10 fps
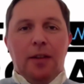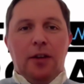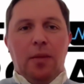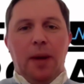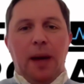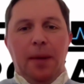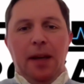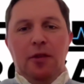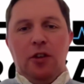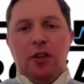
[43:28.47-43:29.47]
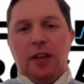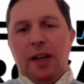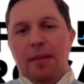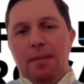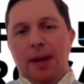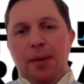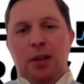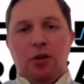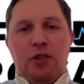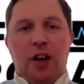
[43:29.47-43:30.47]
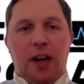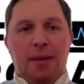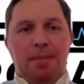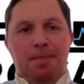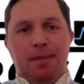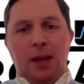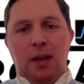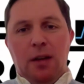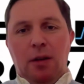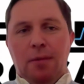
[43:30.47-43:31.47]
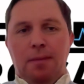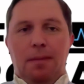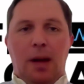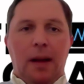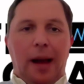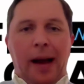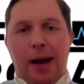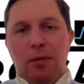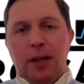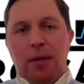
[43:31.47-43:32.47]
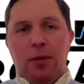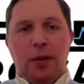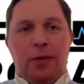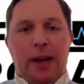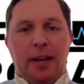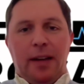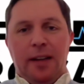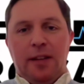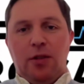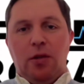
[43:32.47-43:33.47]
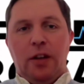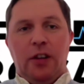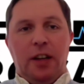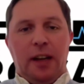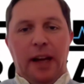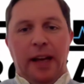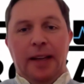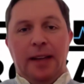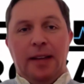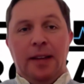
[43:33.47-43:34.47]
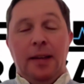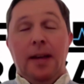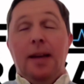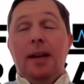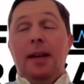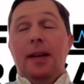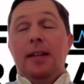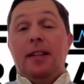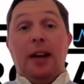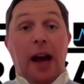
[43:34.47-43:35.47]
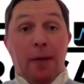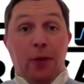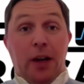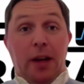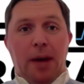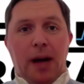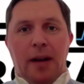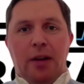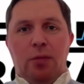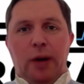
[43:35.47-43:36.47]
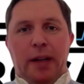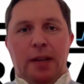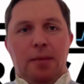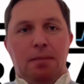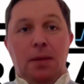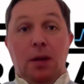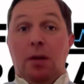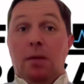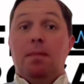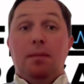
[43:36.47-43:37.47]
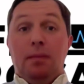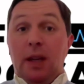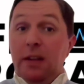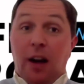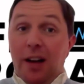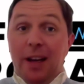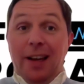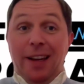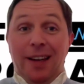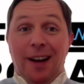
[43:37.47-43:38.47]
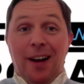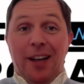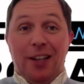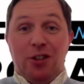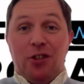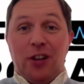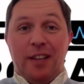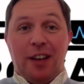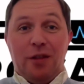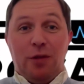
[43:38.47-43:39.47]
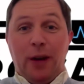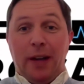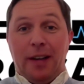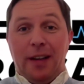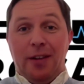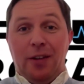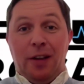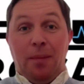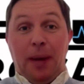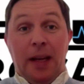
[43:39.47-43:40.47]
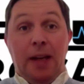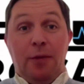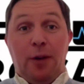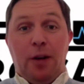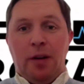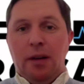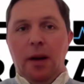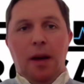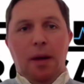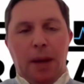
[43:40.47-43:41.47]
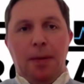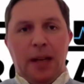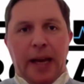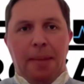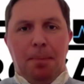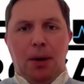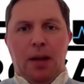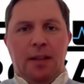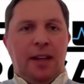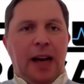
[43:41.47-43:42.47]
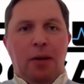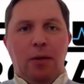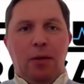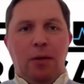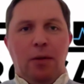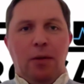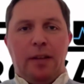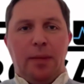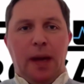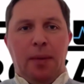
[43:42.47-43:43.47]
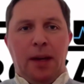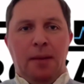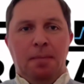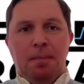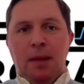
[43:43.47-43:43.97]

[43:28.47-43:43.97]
So maybe just maybe touch on, how that would affect storage in the South African market with, these high interest rates also affect, the ability for people to get bonds, and how that affects maybe